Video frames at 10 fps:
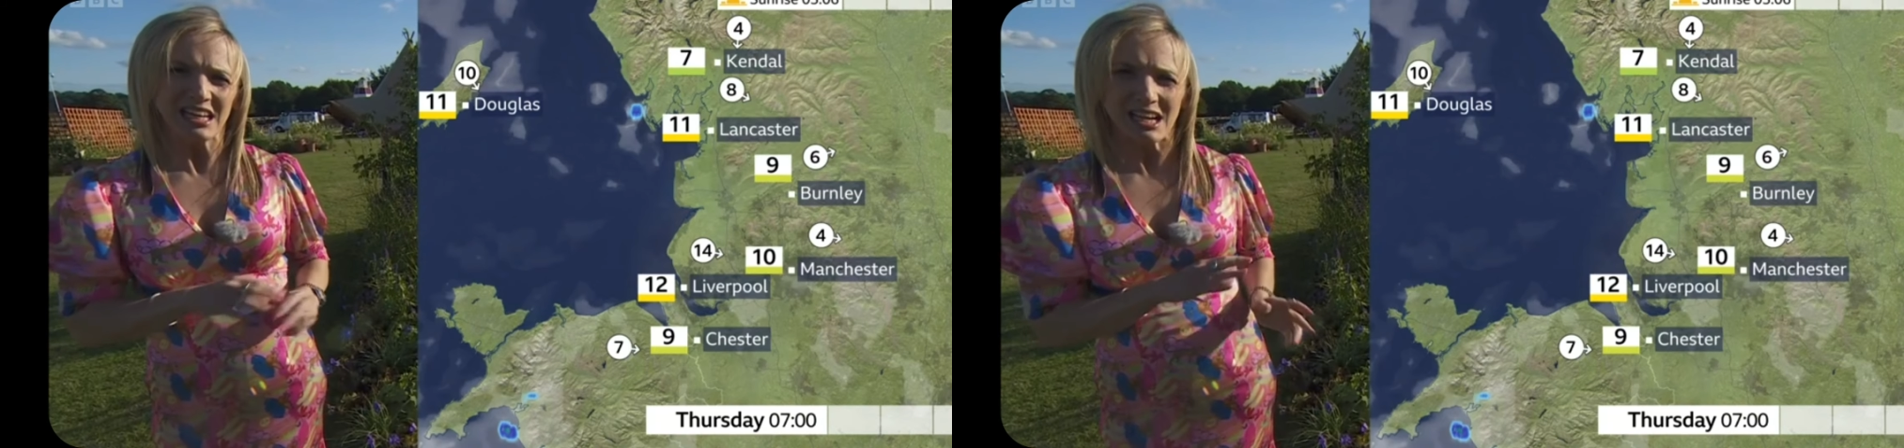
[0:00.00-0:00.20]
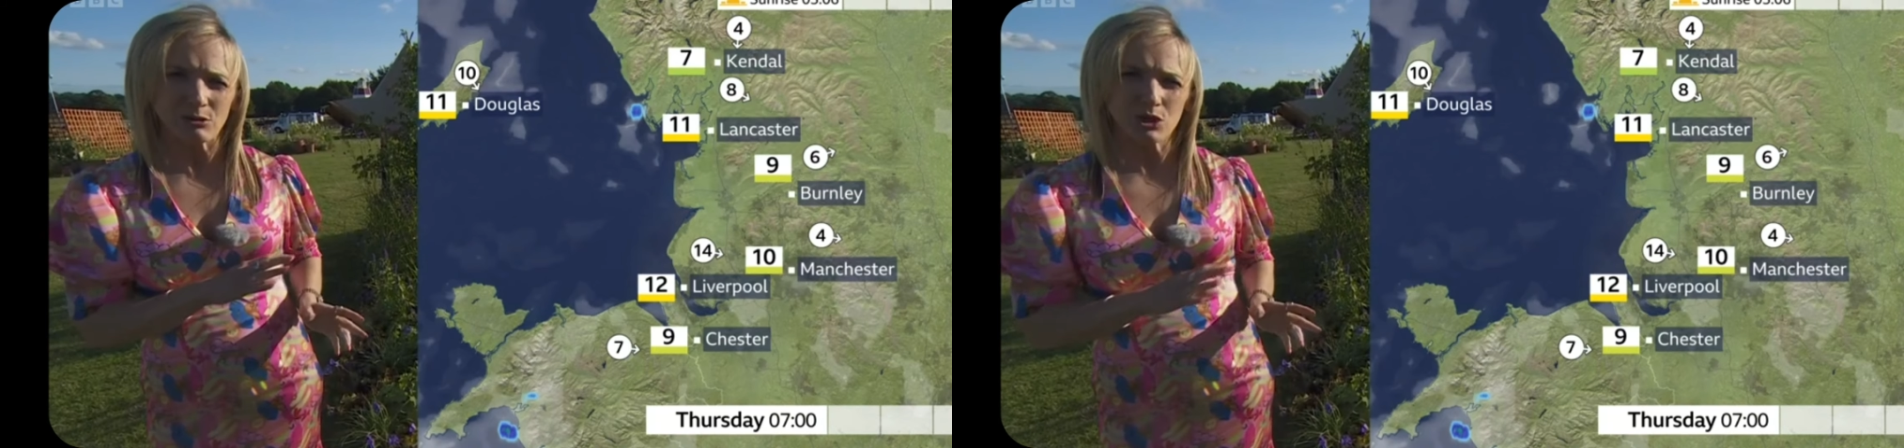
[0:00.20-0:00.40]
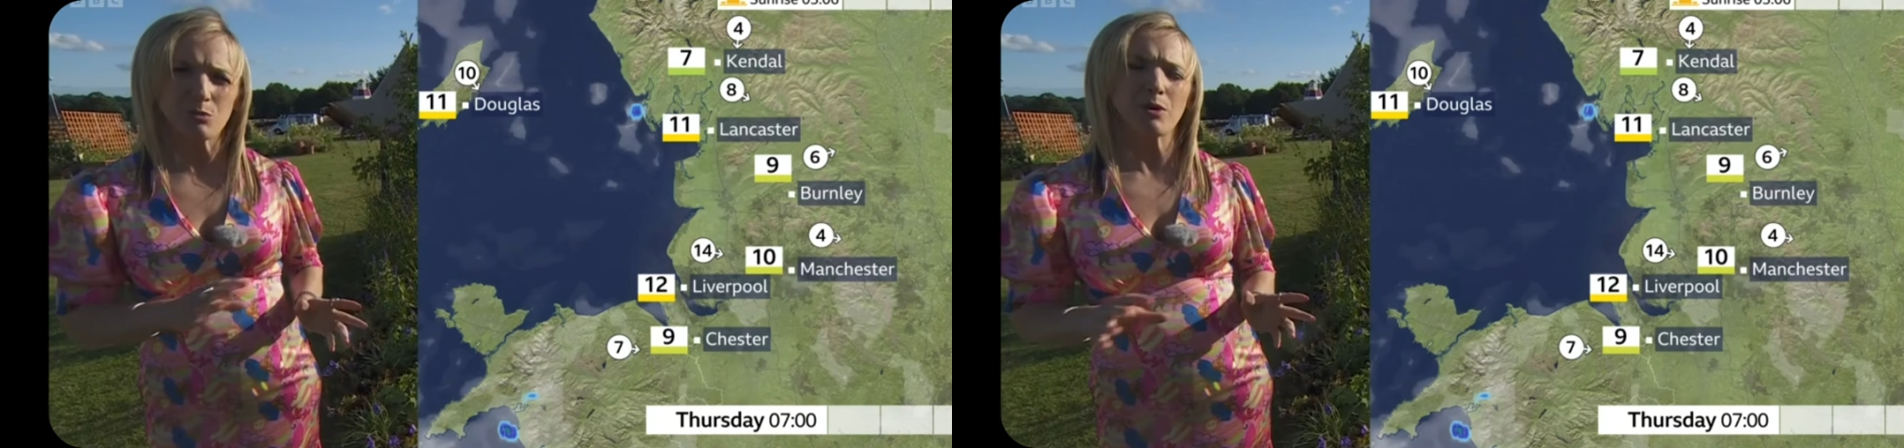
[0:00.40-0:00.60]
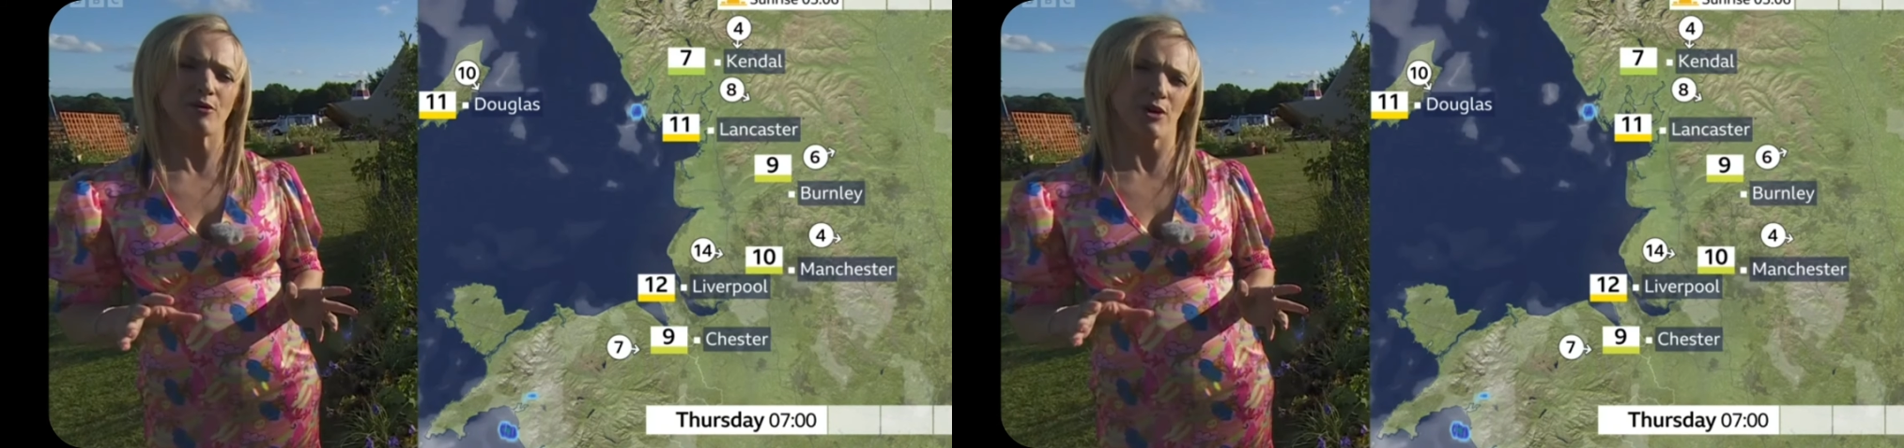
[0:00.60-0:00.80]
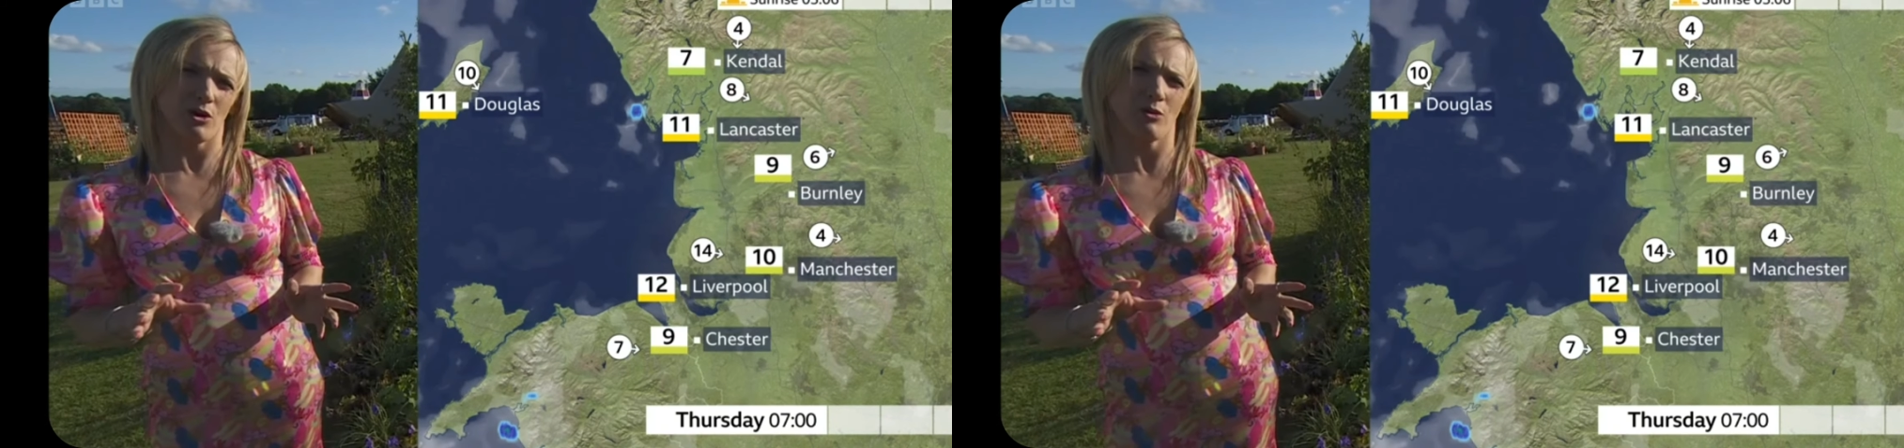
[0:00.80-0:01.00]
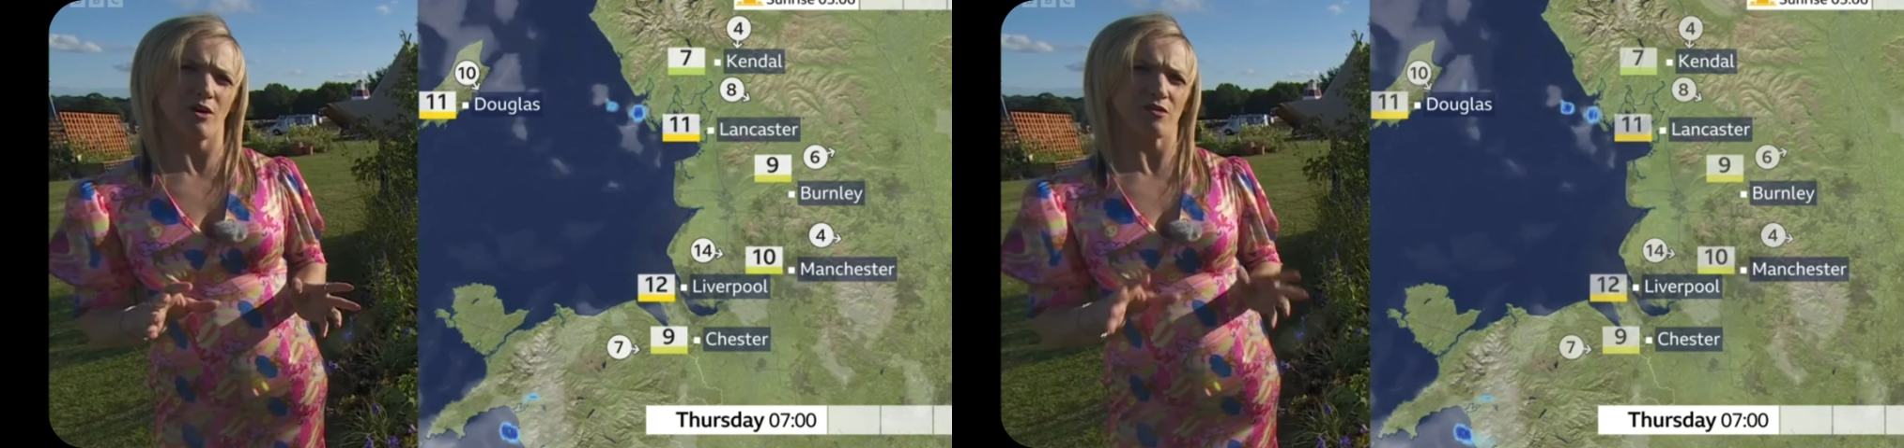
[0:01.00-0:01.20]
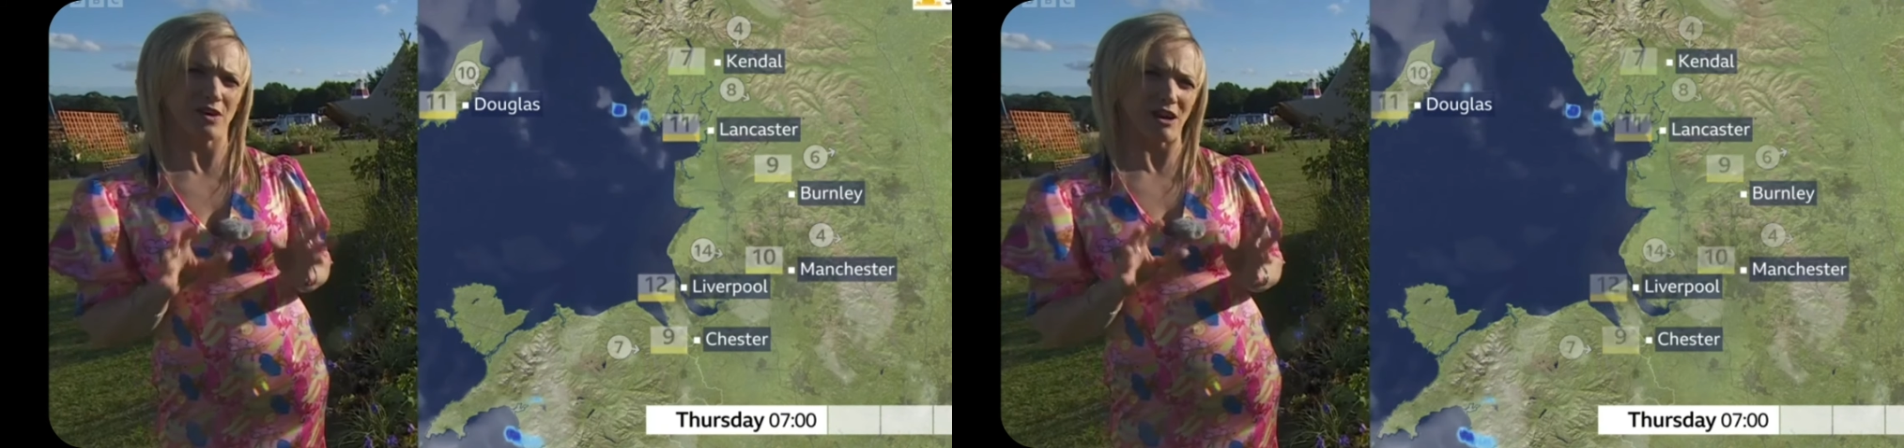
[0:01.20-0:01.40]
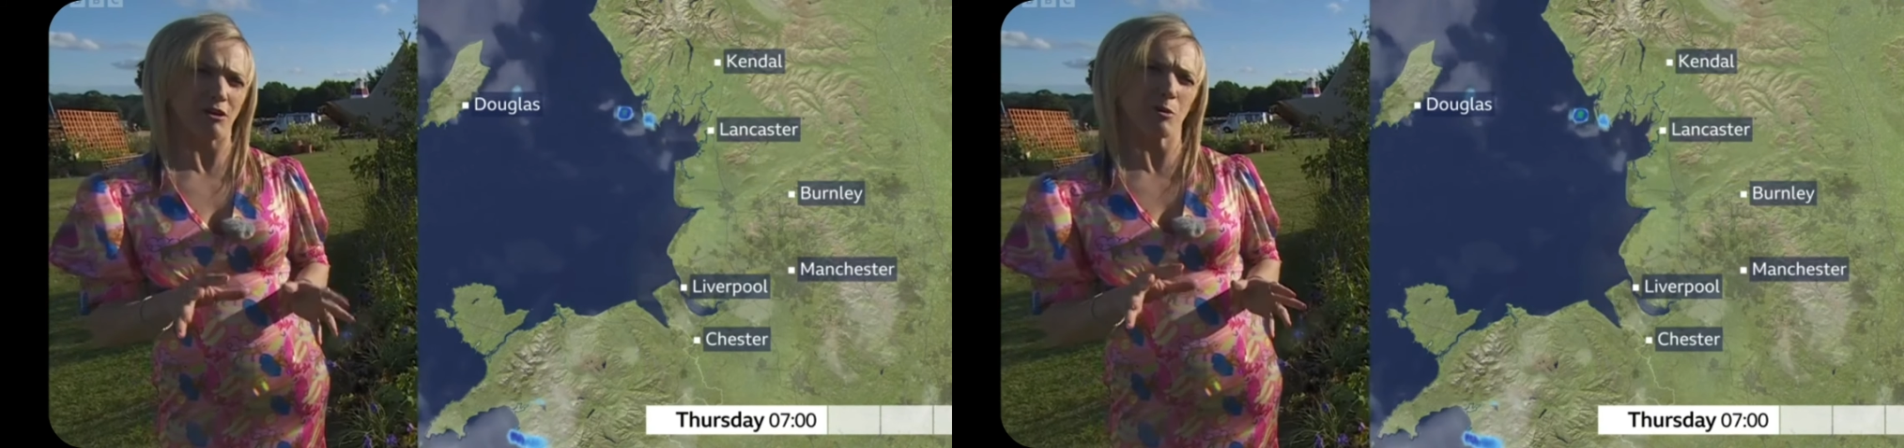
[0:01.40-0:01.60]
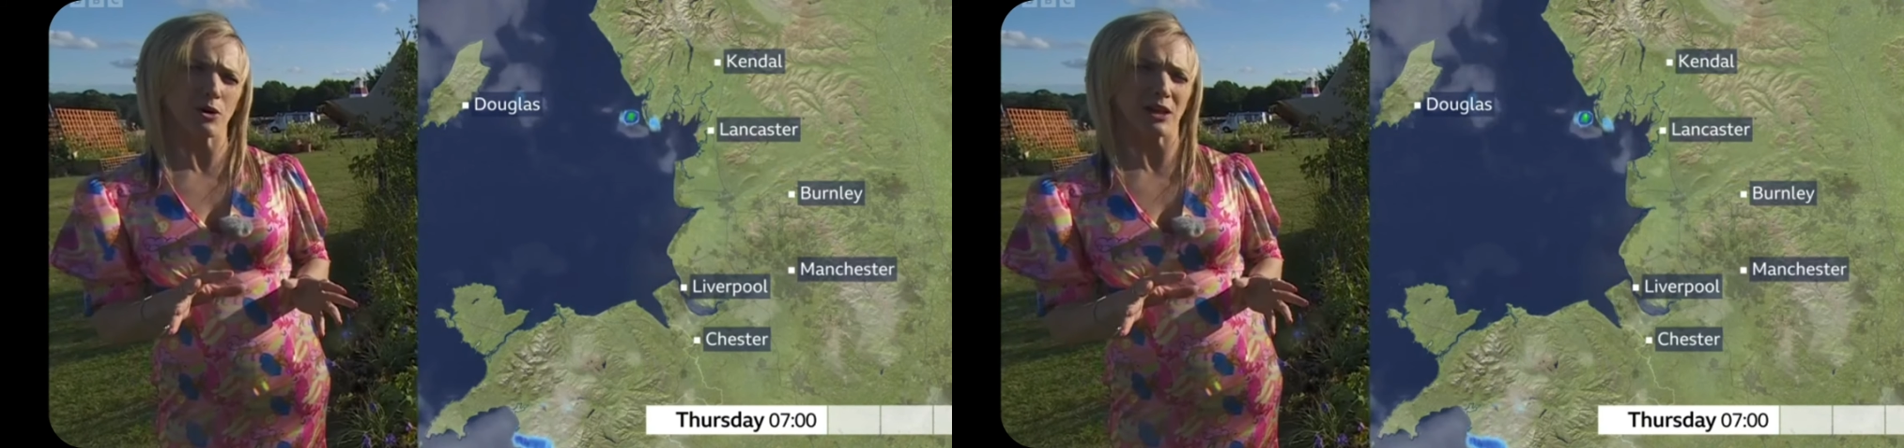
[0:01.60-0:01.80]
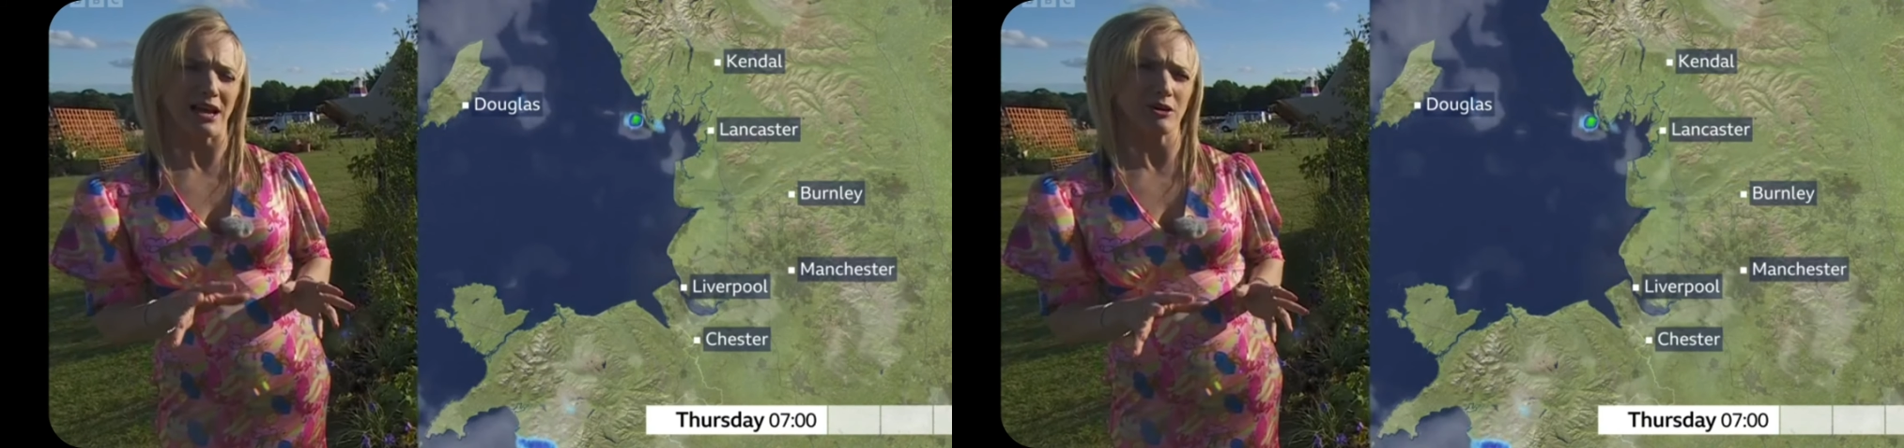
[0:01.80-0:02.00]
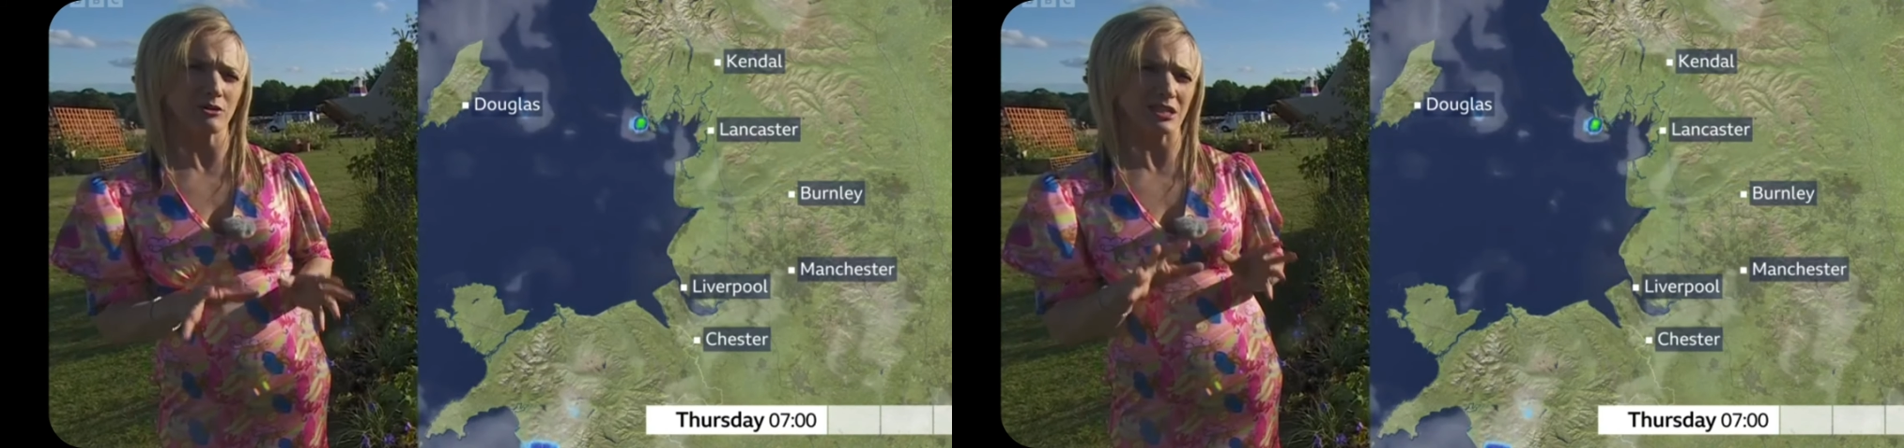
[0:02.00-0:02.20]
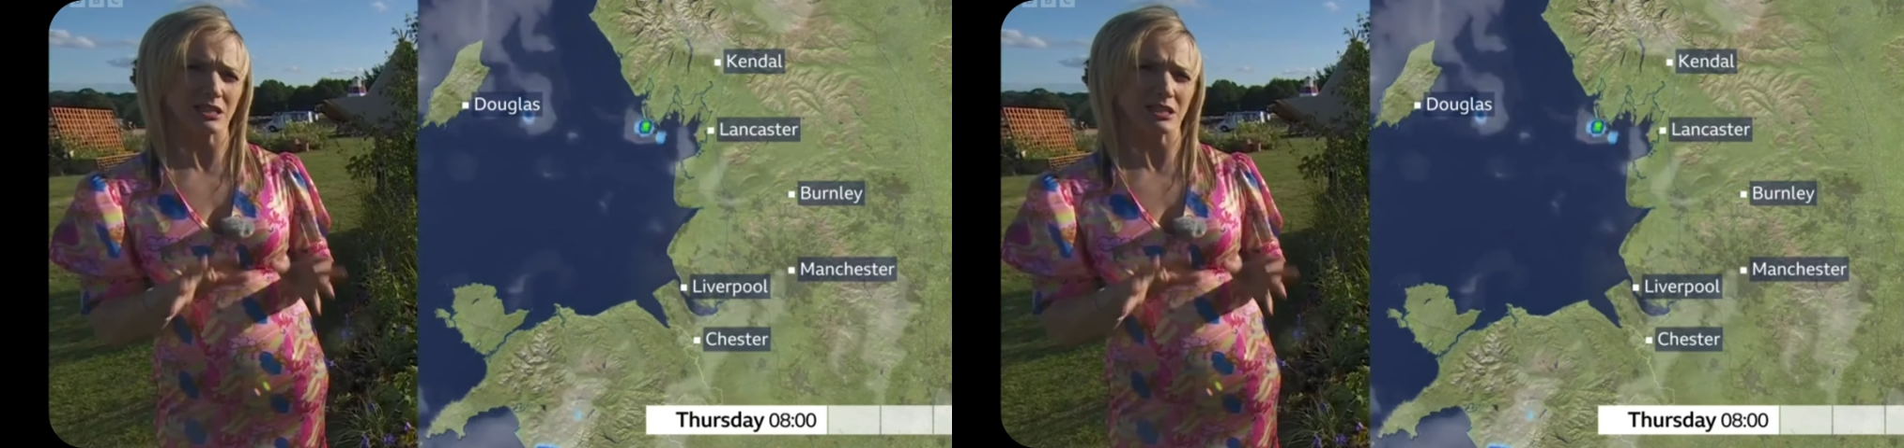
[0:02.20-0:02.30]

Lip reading: Now, tomorrow, variable cloud,